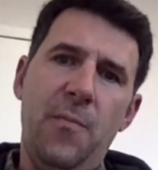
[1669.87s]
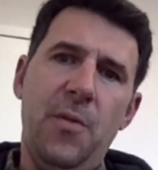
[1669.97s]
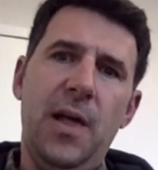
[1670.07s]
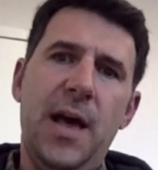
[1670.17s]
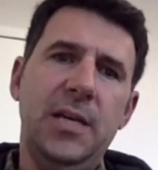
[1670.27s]

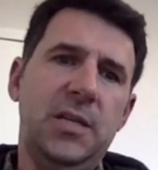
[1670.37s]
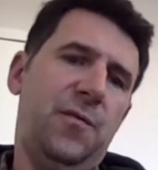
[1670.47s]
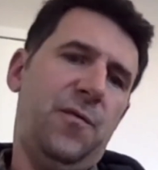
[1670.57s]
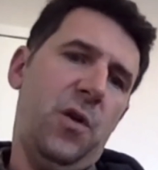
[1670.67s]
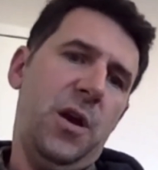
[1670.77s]
From the
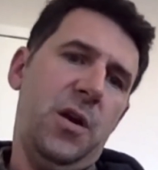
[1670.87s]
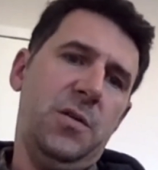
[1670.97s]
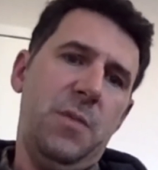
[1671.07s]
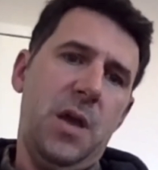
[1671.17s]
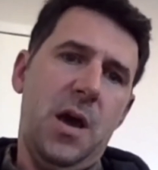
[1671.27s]
last 4
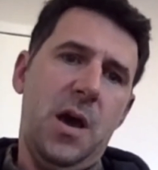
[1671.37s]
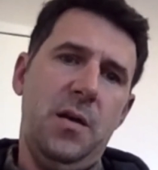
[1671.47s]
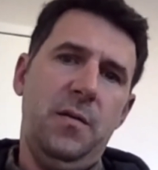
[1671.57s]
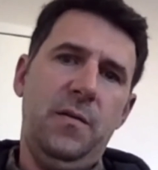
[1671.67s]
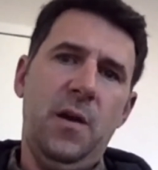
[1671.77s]
years and
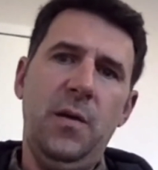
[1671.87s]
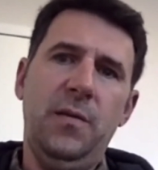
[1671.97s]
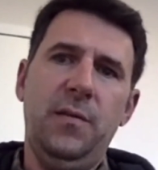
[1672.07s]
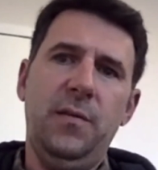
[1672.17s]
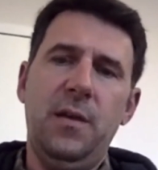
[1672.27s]
beyond. So
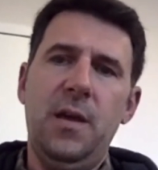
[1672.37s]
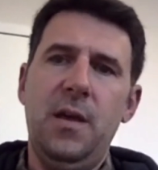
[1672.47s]
it's